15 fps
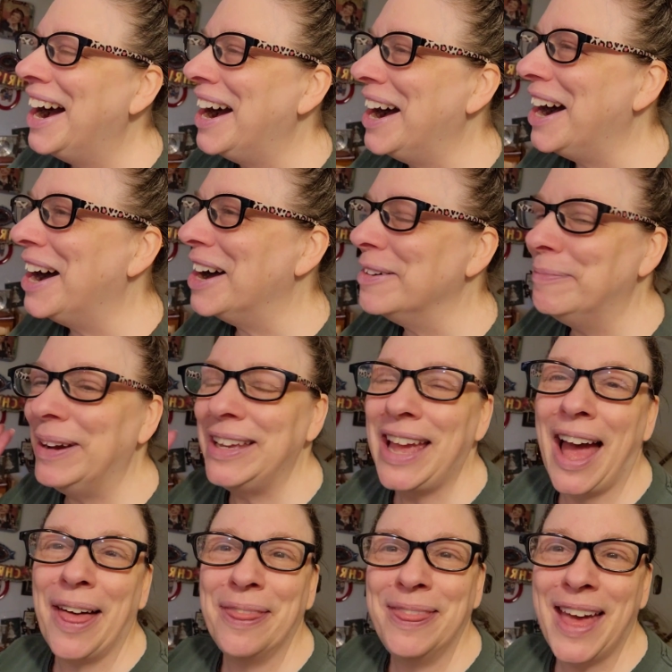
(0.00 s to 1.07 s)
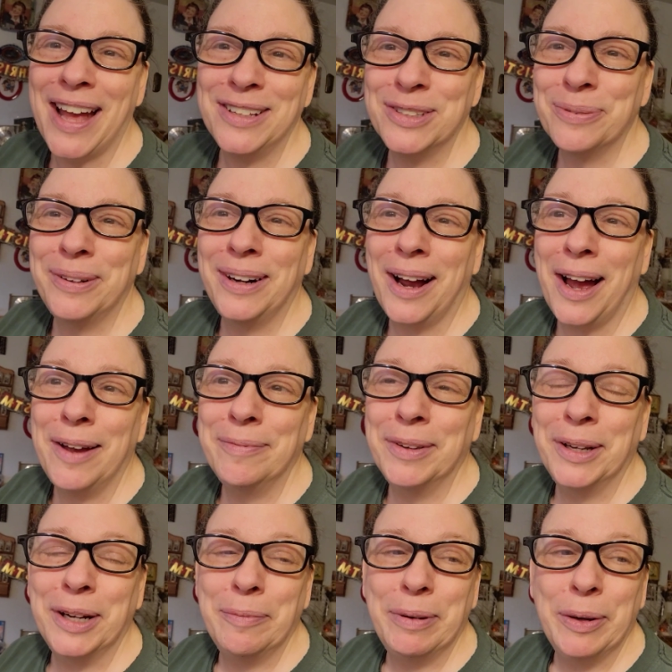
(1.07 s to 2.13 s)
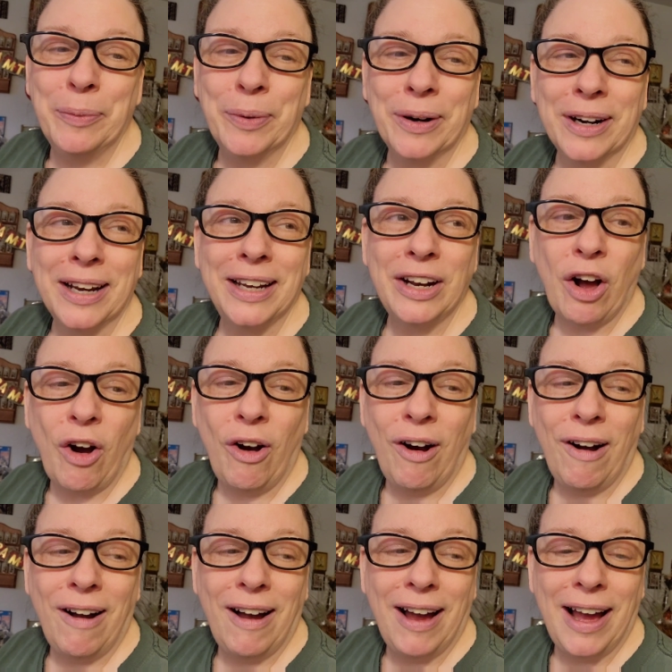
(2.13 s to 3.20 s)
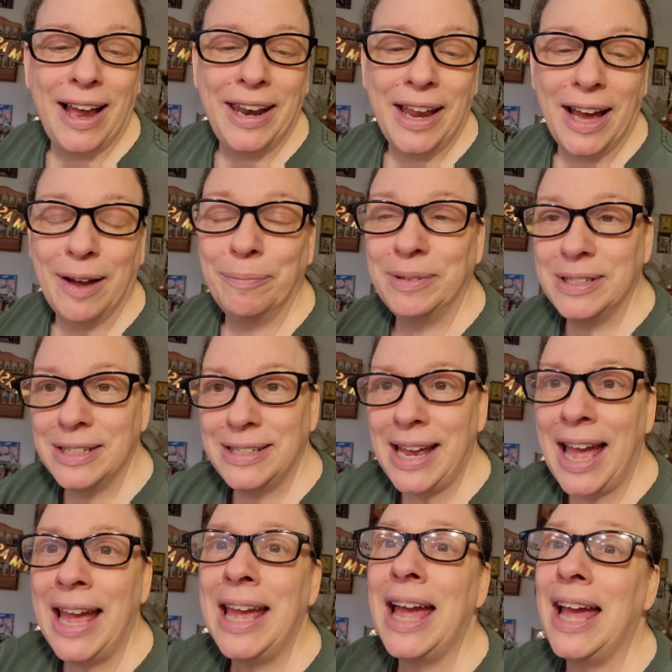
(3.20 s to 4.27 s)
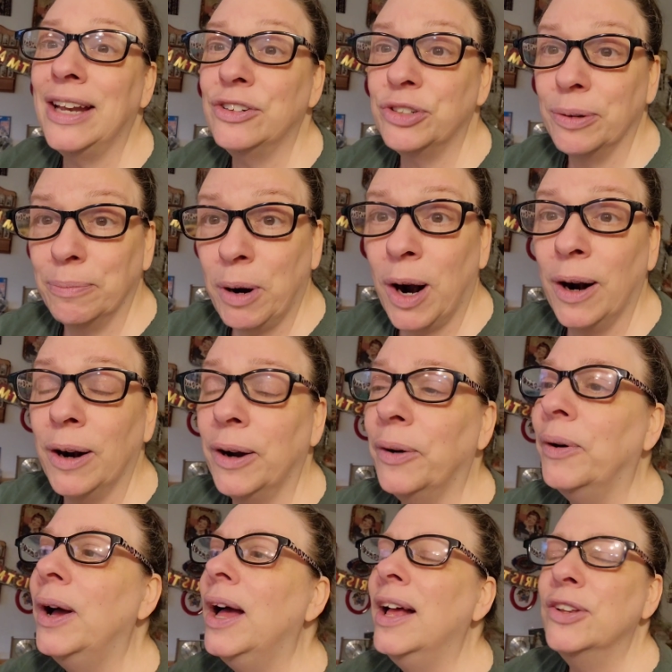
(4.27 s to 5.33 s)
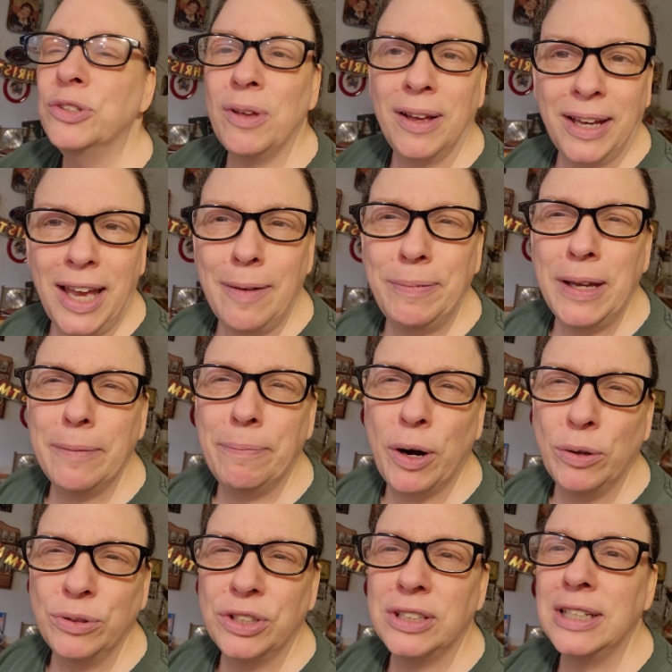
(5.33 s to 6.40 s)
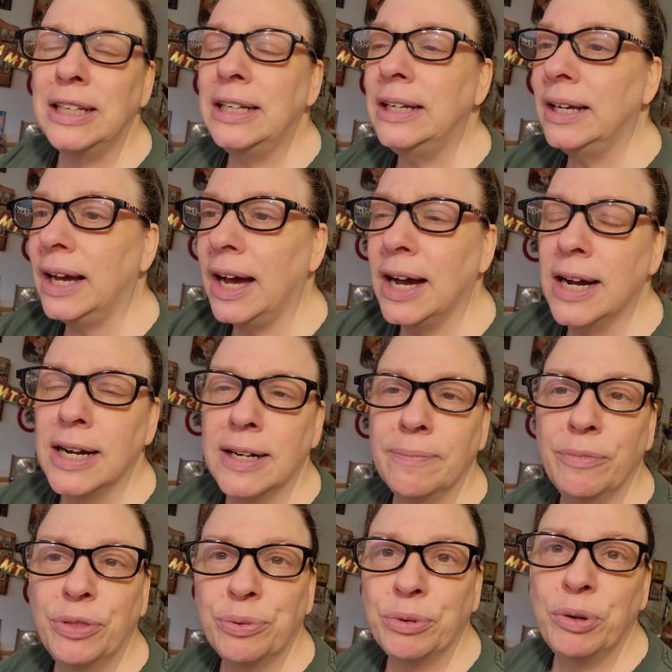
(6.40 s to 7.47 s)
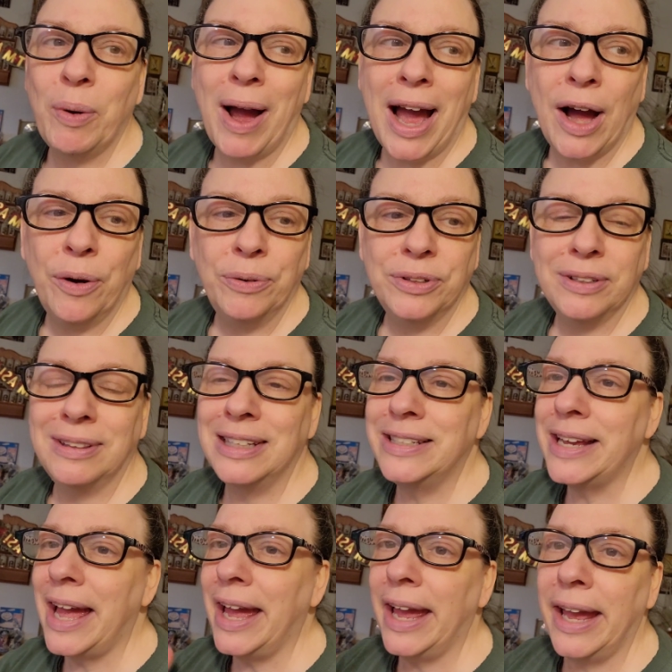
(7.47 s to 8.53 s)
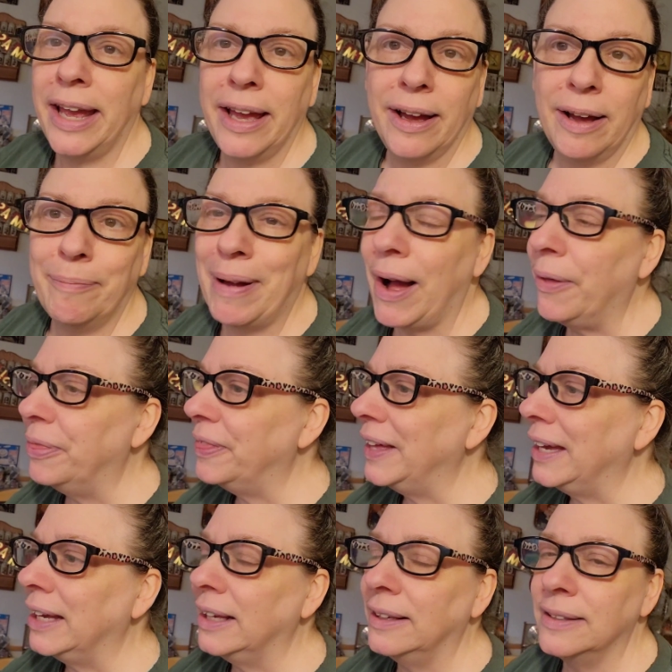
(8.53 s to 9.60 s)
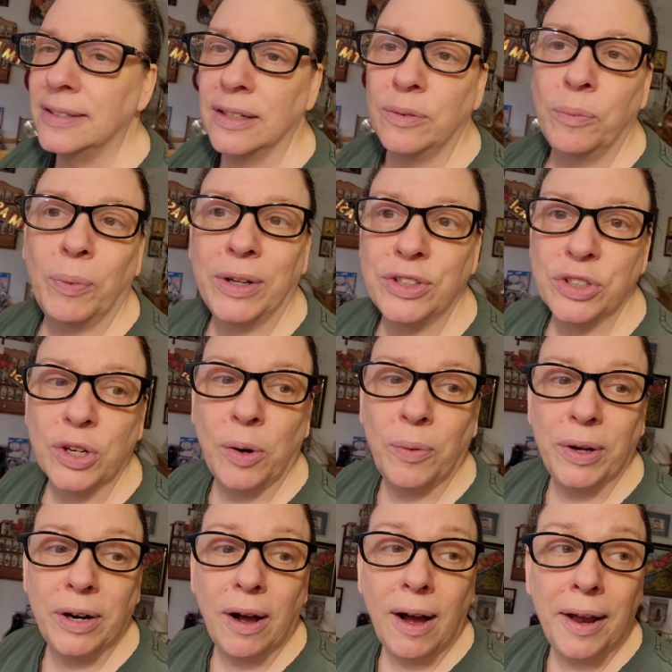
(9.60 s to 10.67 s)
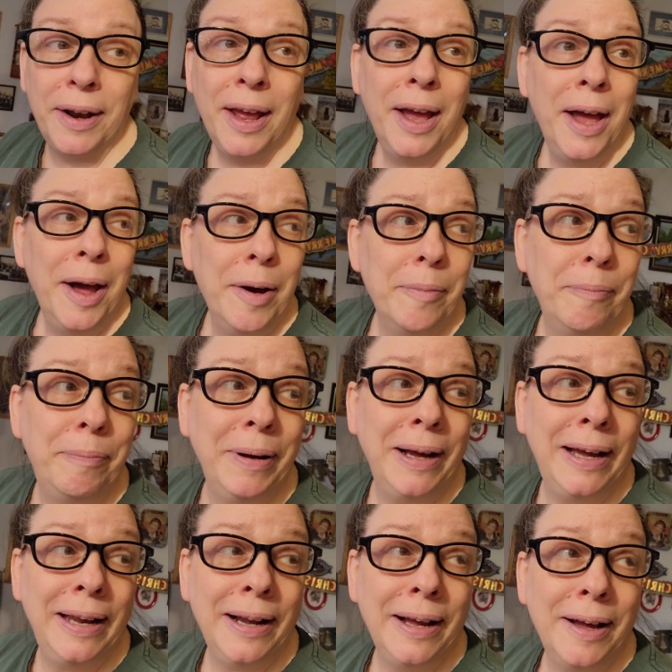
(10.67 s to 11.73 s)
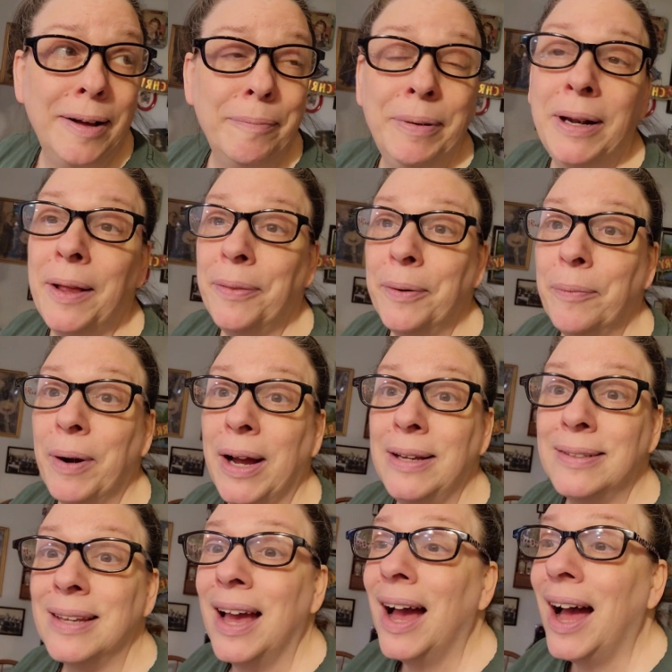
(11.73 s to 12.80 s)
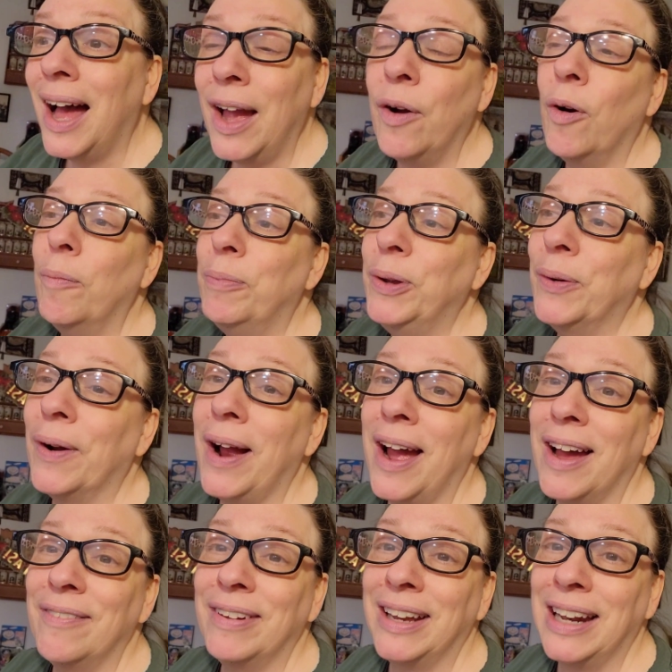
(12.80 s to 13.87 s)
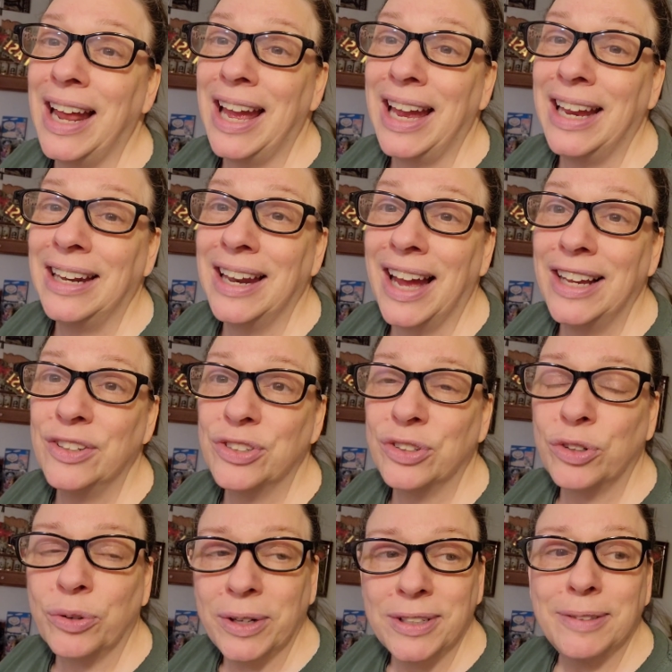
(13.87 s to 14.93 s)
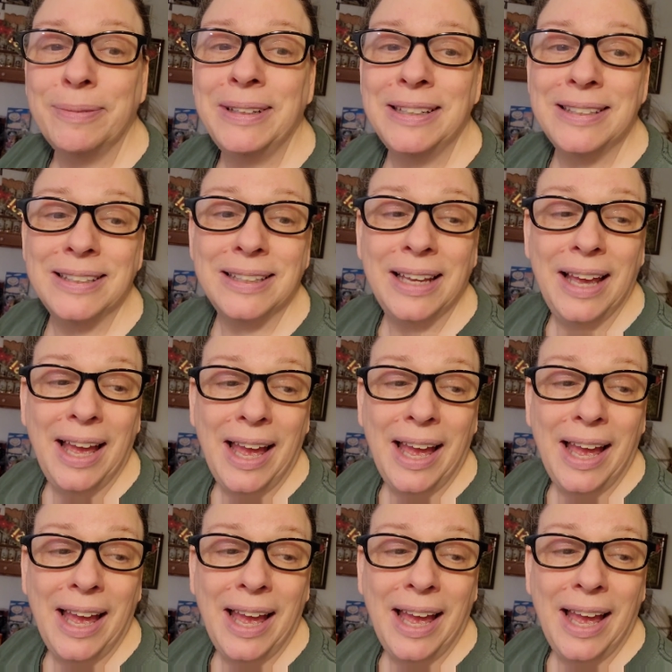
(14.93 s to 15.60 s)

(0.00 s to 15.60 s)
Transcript: Uh, but yeah, that's what I'm going to be working on um, today and tomorrow. So I'll keep you posted um, throughout the day about things and what's going on. But, uh, but otherwise, I hope you are having a nice Christmas.